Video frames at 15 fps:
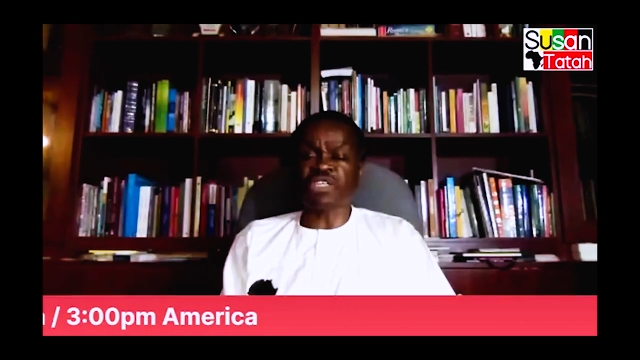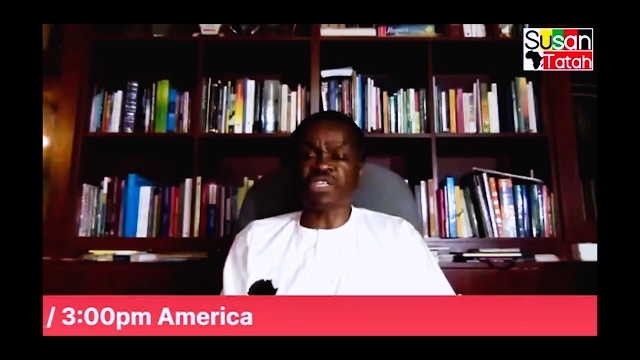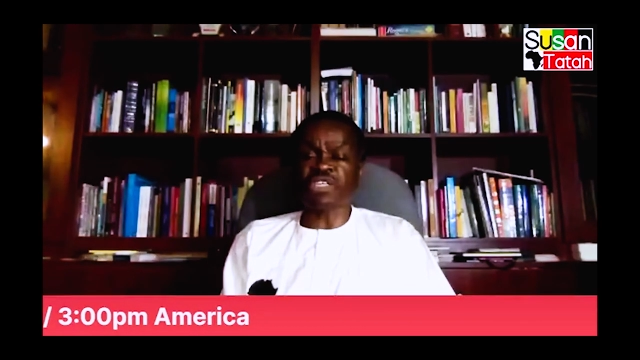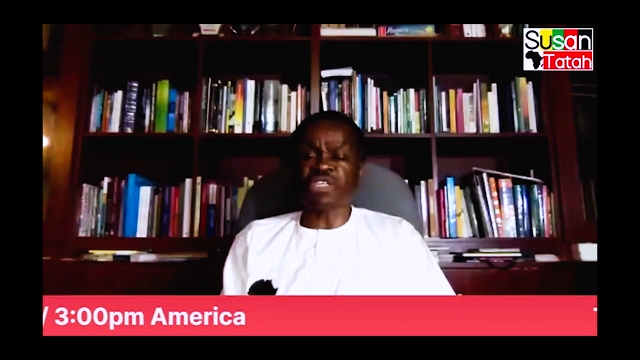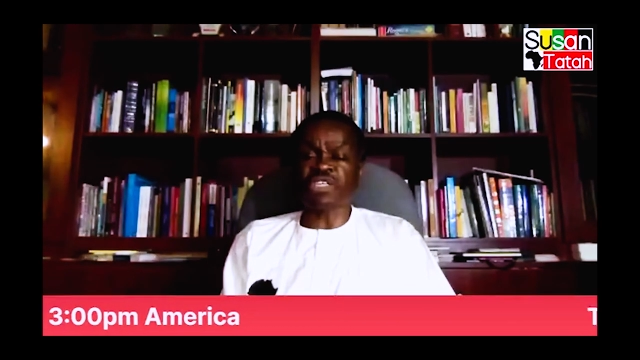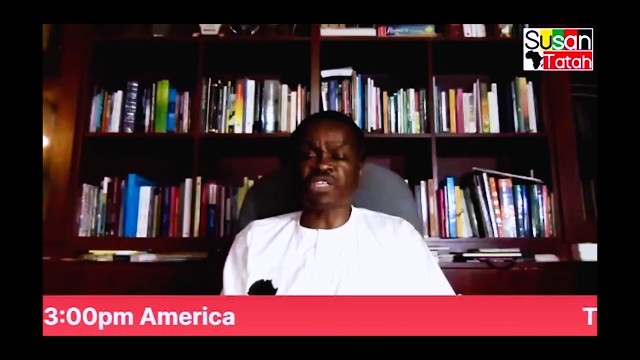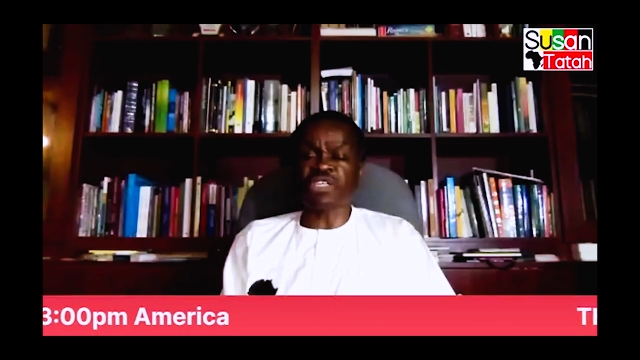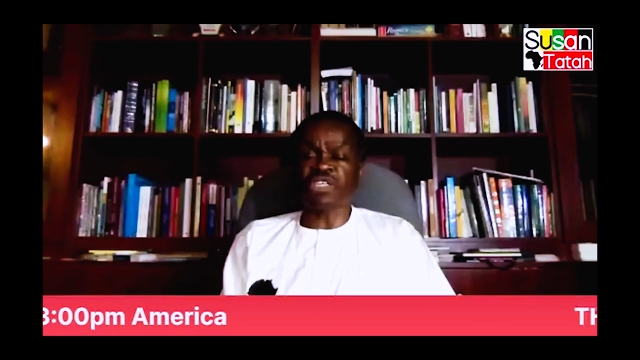
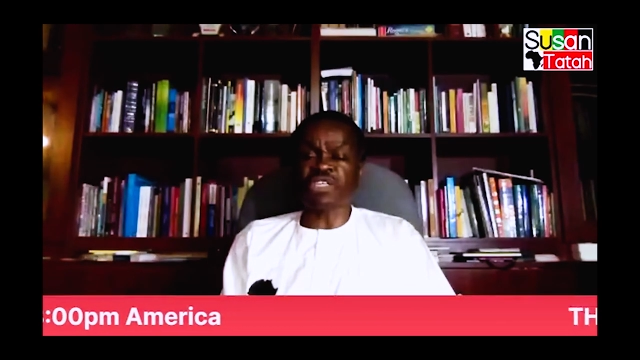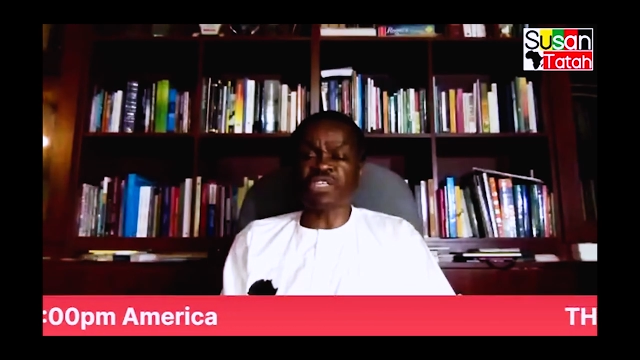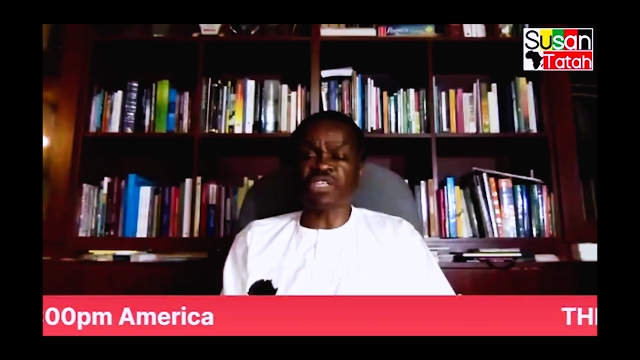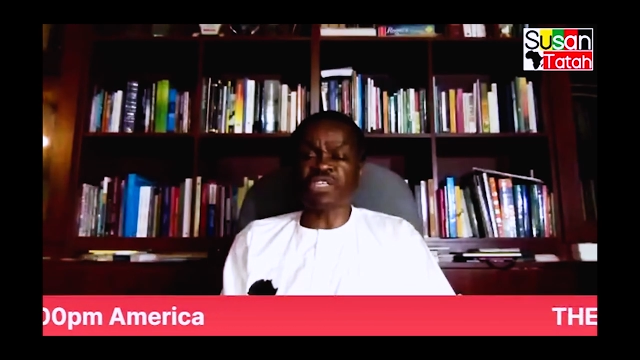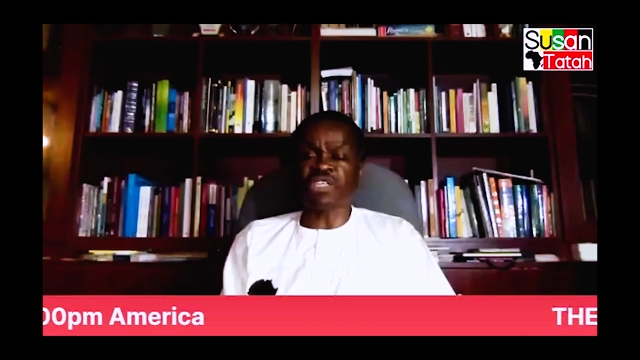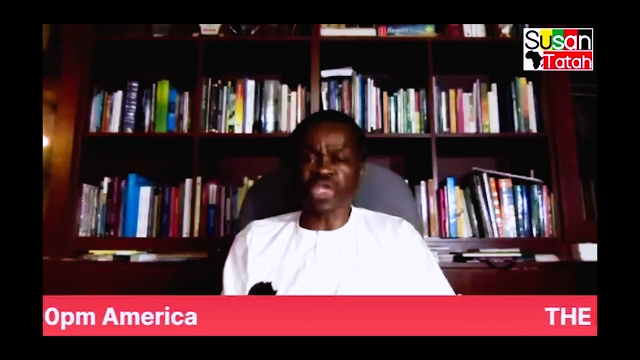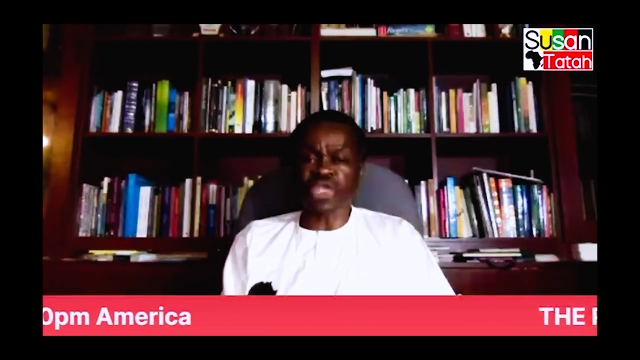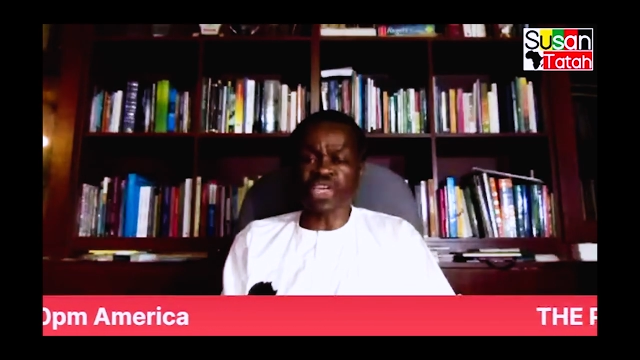I'm told that
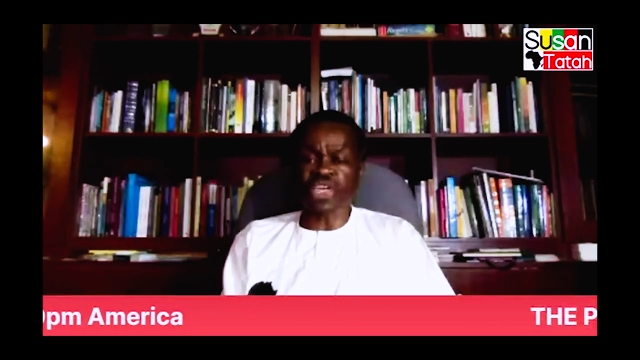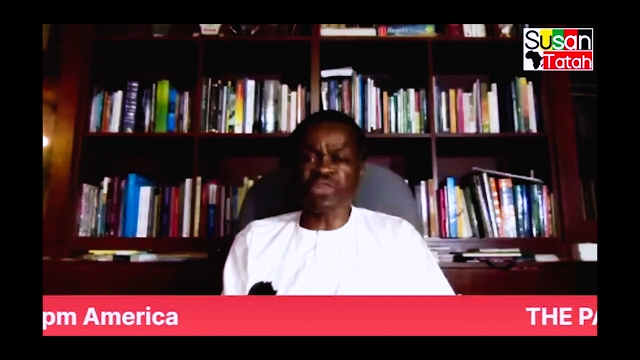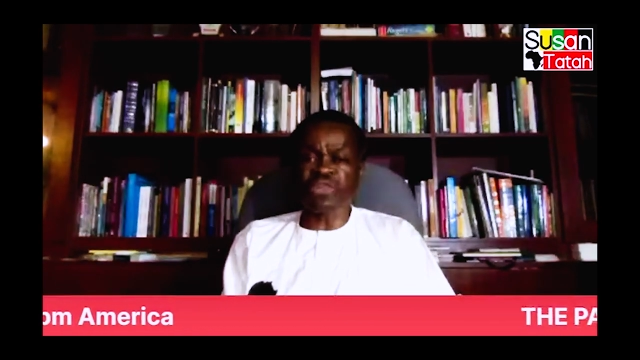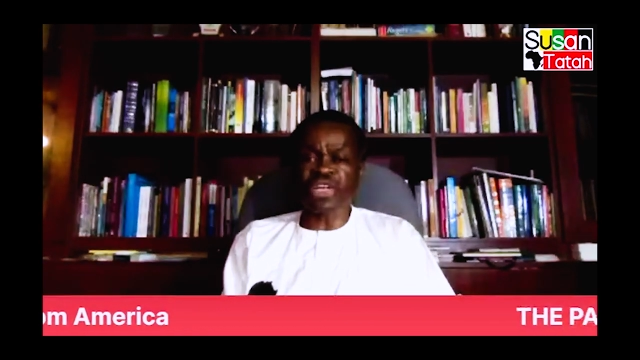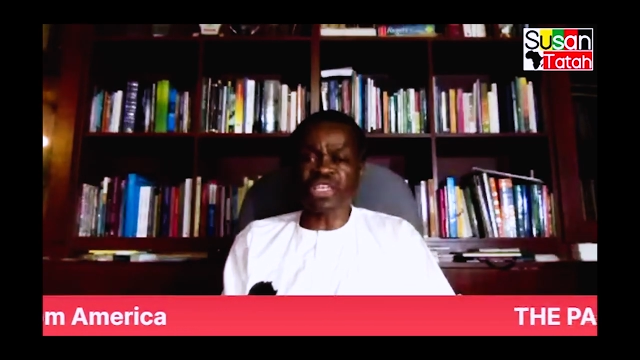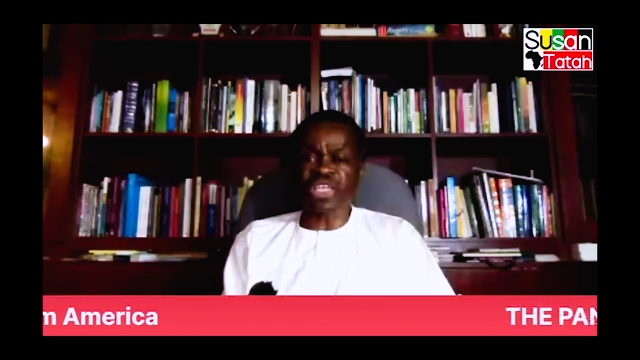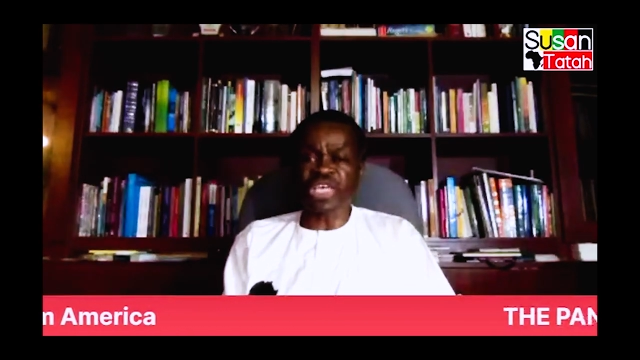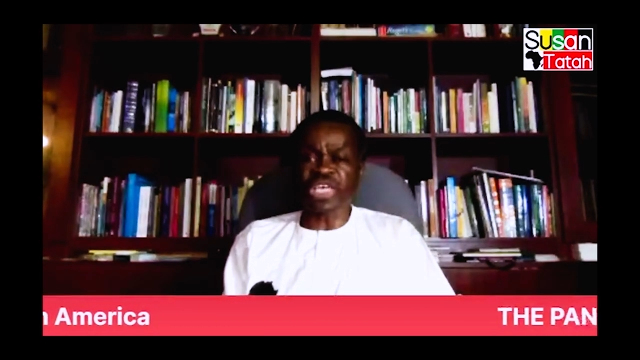even
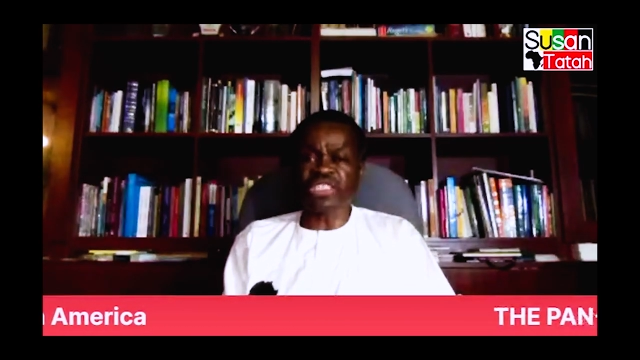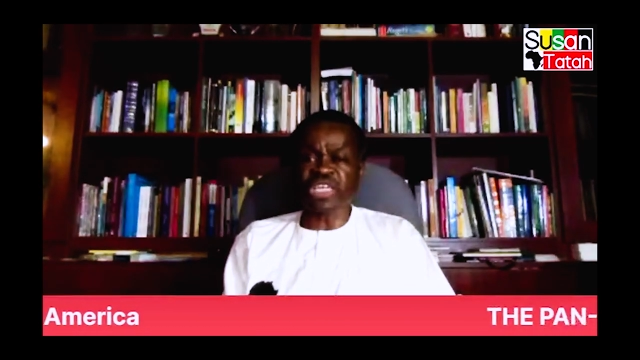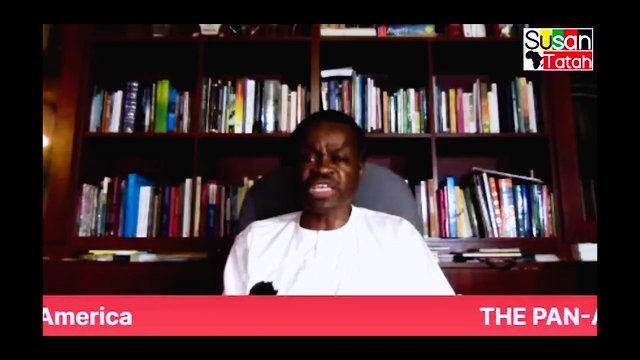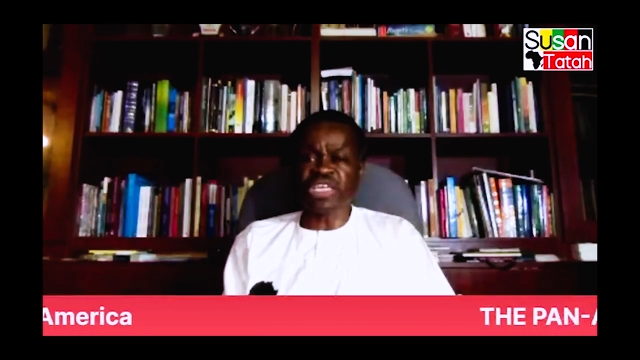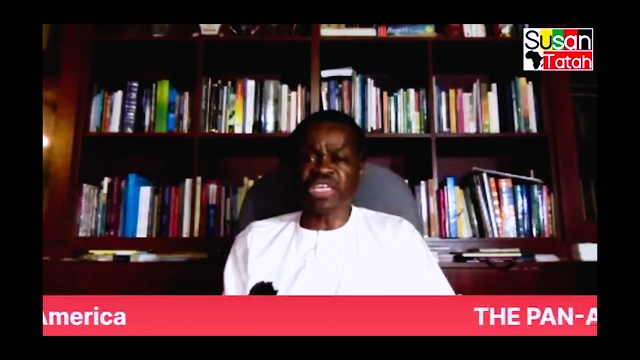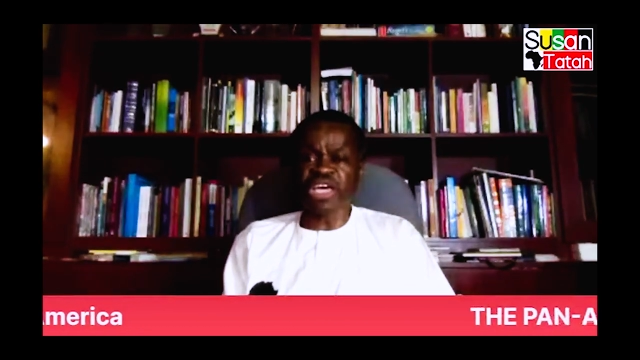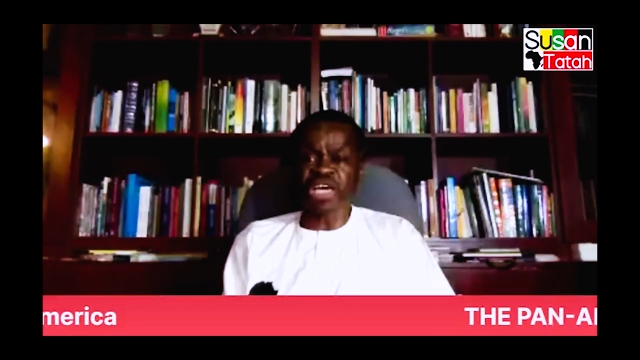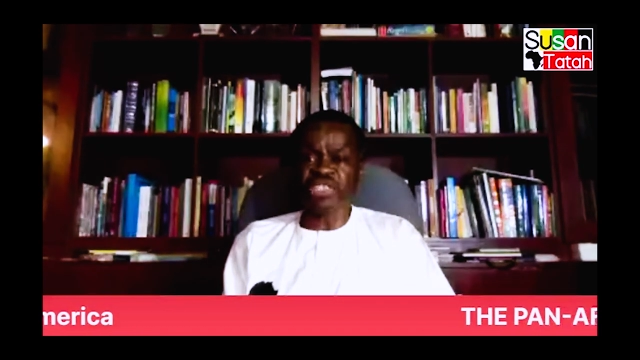Tanzania
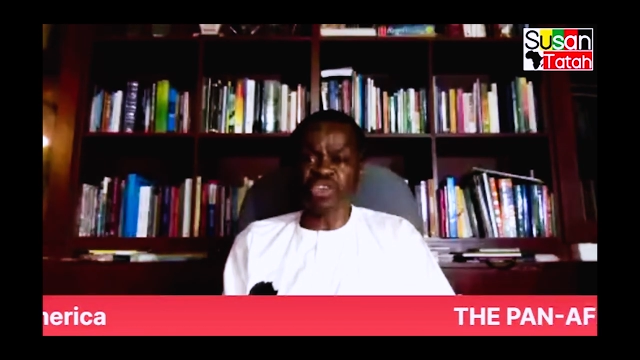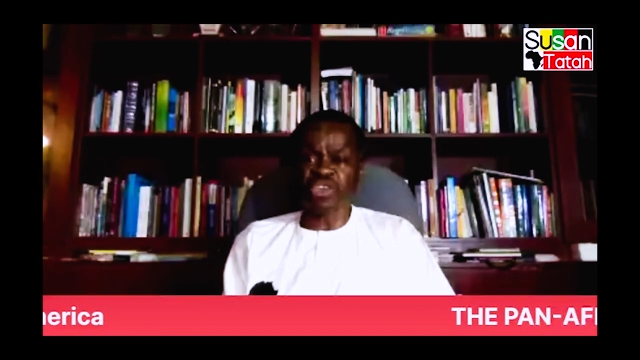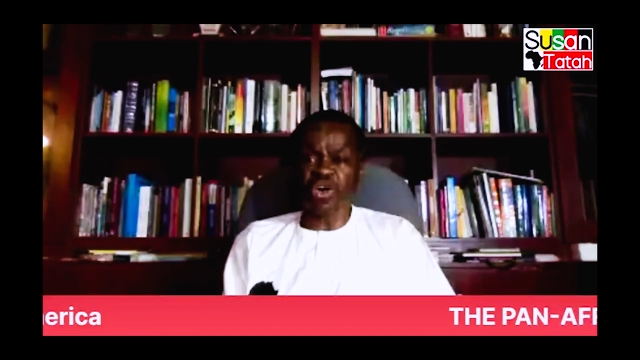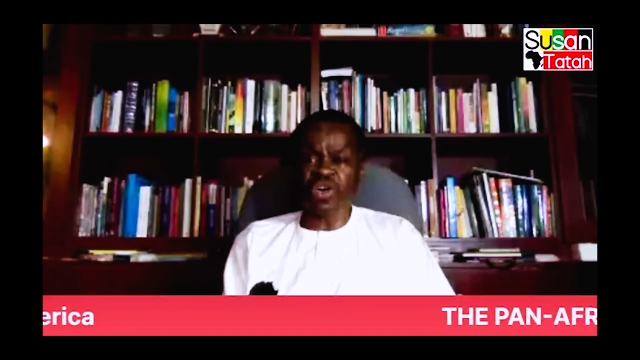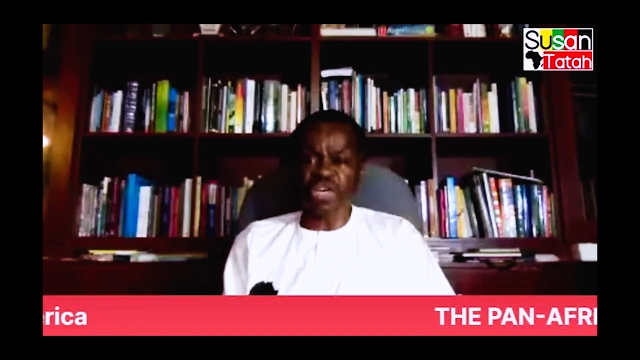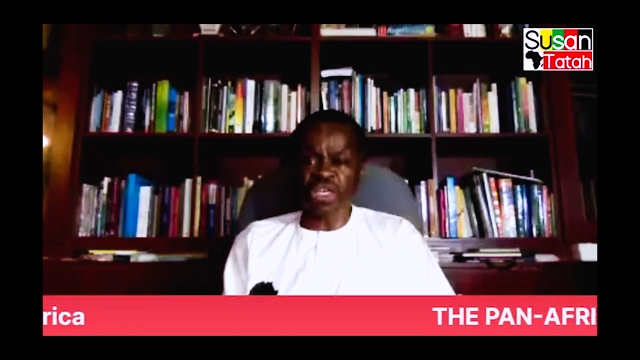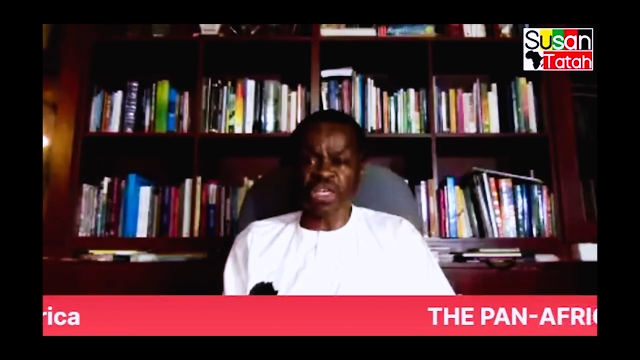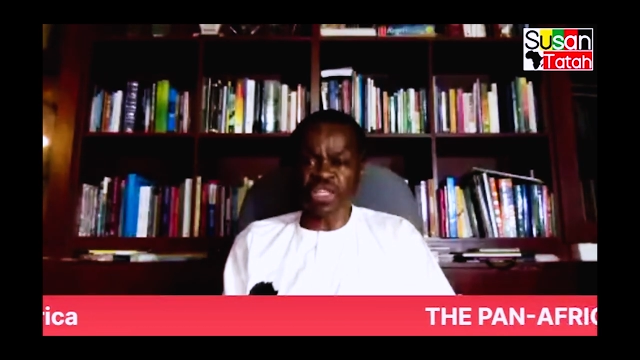has ordered
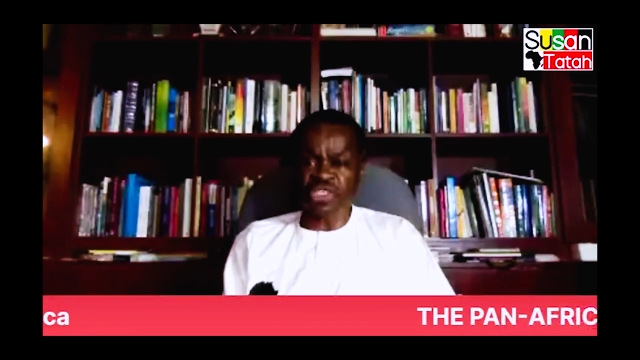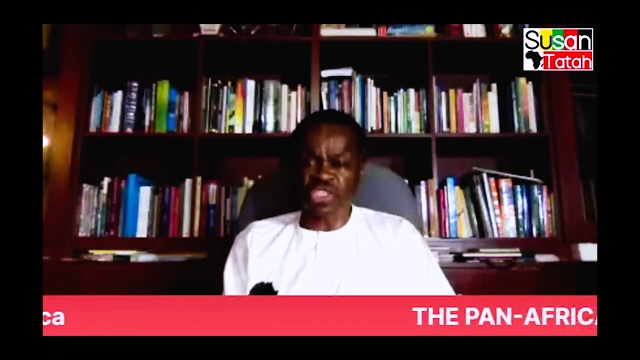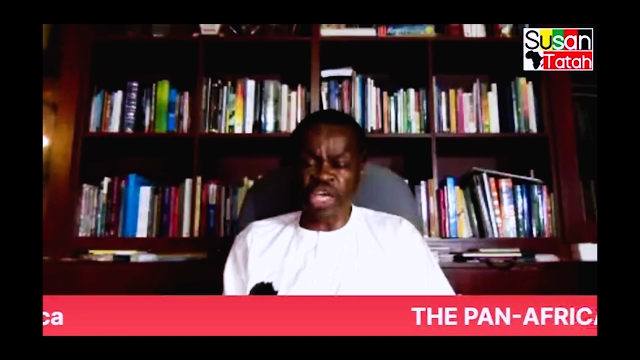the same.